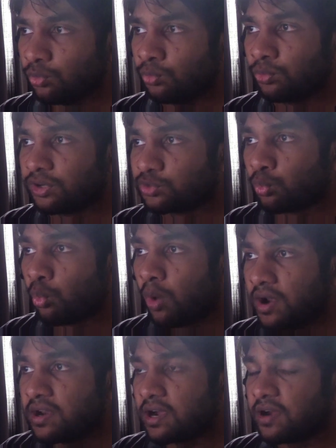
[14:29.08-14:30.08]
was
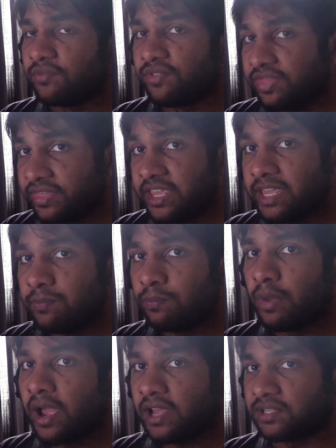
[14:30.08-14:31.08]
one of the
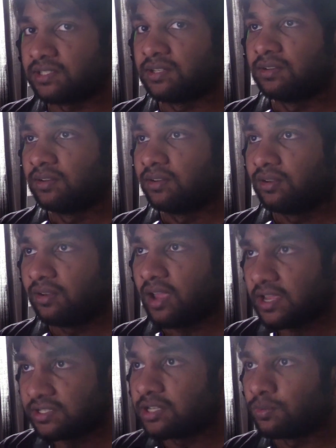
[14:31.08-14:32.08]
best
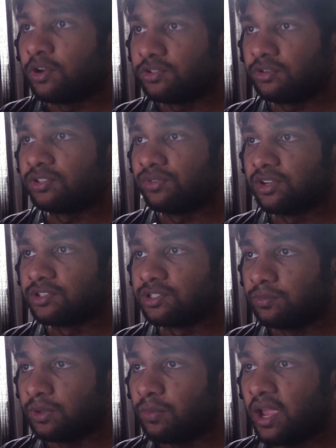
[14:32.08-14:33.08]
S.H.MonsterArts figures
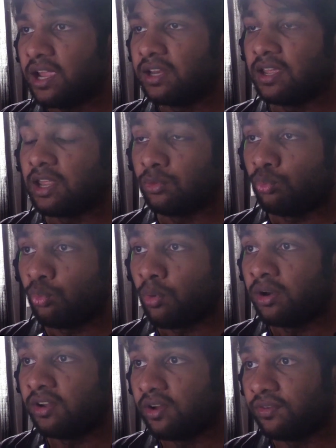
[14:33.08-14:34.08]
to be made, and
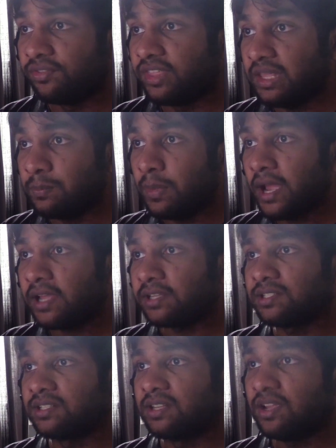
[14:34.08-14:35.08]
one of the
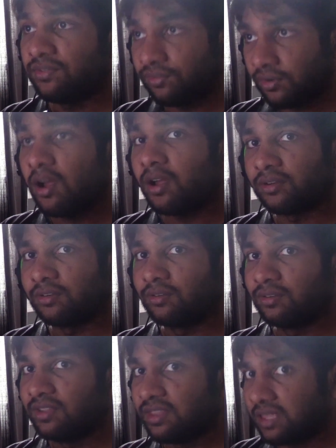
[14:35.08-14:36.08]
best, if not
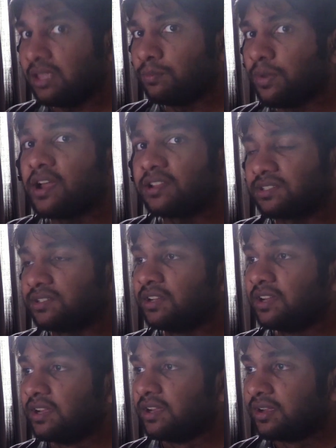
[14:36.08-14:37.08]
the best,
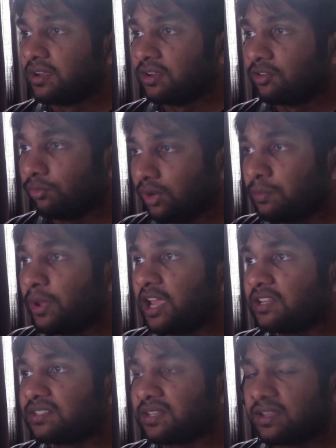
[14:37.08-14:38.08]

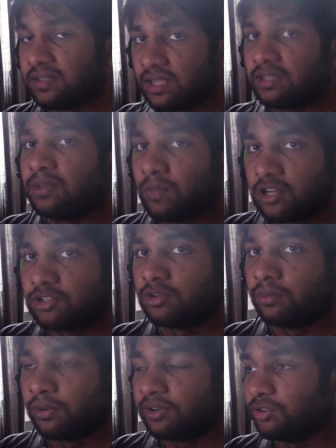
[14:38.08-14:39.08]
repaints that they managed
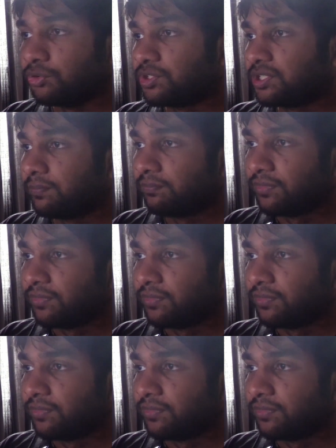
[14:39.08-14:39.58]
to produce.